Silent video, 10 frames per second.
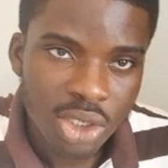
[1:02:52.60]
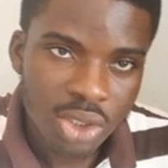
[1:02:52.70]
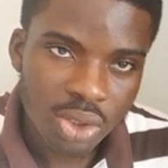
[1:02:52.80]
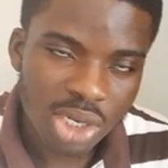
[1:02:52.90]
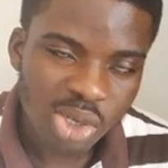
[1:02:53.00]

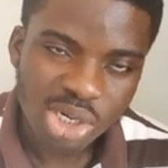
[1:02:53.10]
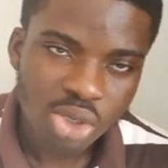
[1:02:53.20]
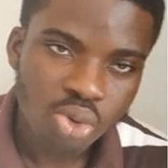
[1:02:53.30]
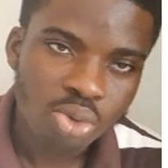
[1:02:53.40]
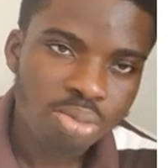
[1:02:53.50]
So that's what they
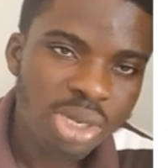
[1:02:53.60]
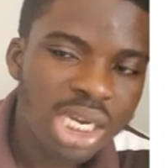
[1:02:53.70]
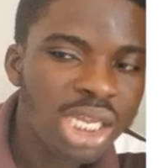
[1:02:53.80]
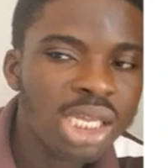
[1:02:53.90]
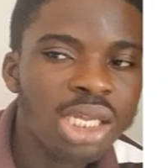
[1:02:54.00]
do.
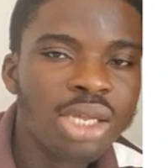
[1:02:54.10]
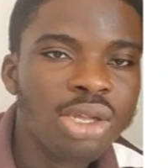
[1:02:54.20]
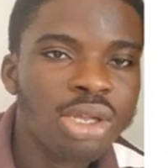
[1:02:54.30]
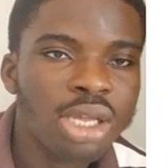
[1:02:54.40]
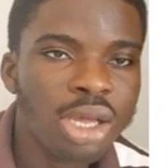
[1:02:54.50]
Many
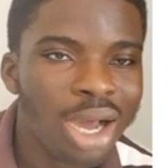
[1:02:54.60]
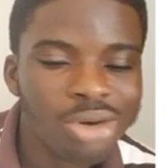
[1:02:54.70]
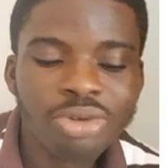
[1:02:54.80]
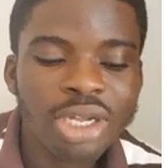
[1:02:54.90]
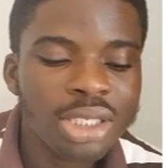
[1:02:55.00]

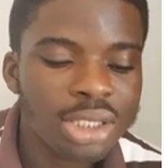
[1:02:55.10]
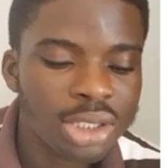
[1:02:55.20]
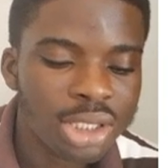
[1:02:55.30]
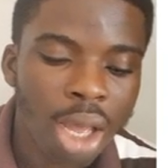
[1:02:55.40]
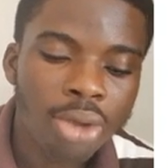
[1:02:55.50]

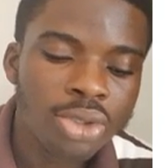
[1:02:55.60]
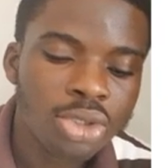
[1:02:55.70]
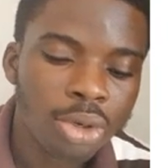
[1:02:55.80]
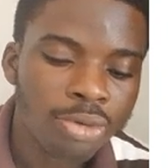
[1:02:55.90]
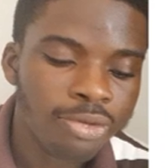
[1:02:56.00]
hundreds,
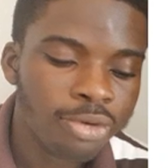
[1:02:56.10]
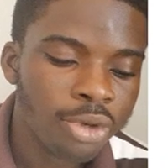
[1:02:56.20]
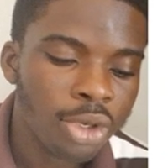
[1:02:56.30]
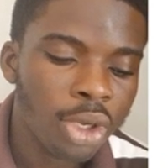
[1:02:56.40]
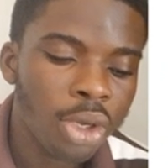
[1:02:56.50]
thousands of
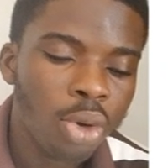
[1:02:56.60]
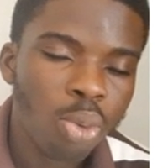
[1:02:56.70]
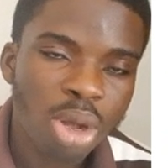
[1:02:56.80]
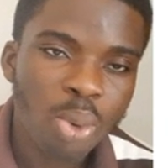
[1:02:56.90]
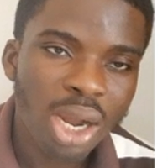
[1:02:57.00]

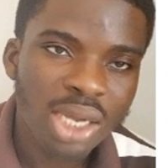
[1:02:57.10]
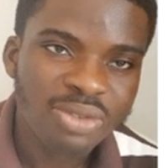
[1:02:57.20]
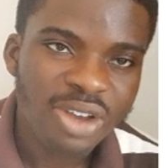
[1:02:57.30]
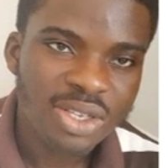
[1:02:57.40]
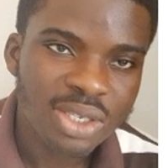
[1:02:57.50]
wireless
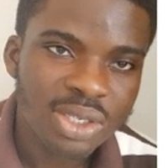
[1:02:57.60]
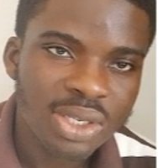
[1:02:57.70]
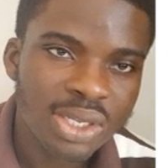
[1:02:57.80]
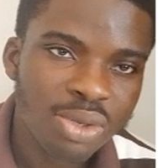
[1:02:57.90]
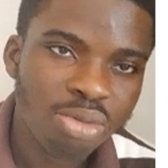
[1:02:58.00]
devices.
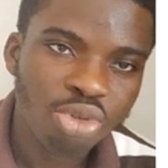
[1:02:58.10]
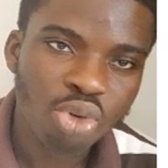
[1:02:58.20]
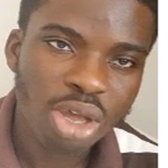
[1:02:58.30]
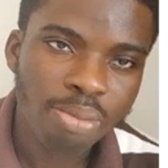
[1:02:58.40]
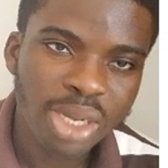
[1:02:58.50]

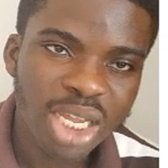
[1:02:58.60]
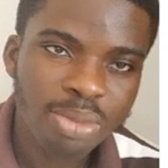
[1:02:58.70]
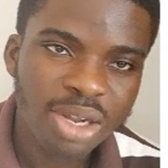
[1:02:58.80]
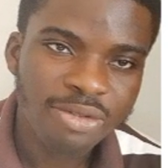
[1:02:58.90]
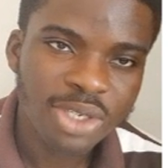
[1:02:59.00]
We embed them
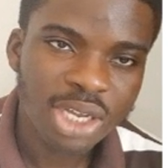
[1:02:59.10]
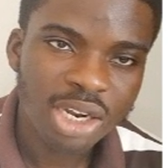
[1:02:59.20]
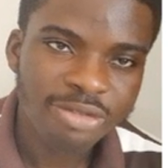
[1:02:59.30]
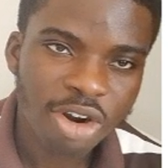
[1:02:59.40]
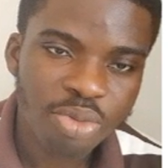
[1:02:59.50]
in a physical
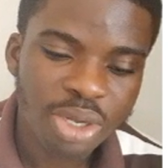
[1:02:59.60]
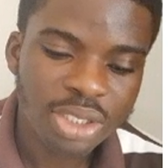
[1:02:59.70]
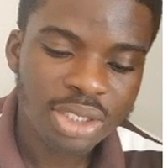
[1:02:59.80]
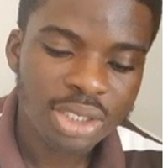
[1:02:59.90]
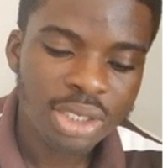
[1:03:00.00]

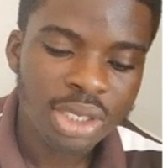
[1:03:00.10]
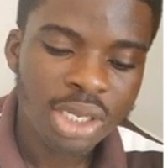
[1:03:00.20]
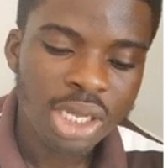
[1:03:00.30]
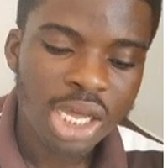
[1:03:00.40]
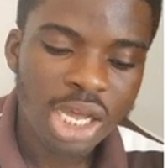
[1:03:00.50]
environment,
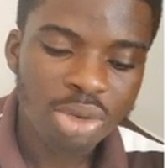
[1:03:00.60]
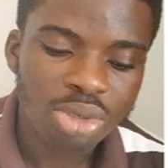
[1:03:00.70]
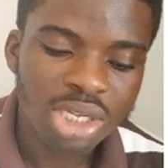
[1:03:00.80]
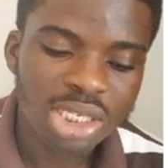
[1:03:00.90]
and they